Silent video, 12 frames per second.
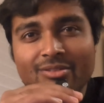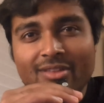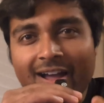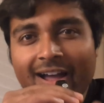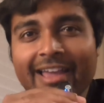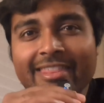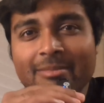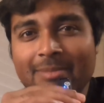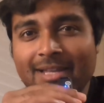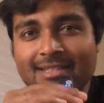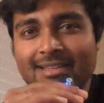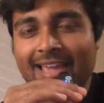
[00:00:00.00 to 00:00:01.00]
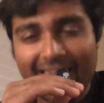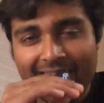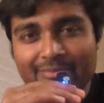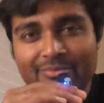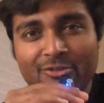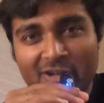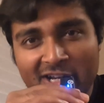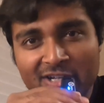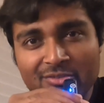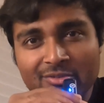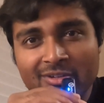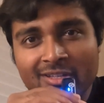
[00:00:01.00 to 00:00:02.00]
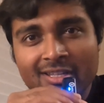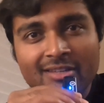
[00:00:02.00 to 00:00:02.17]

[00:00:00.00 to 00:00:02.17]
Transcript: The higher the better, aim for 100.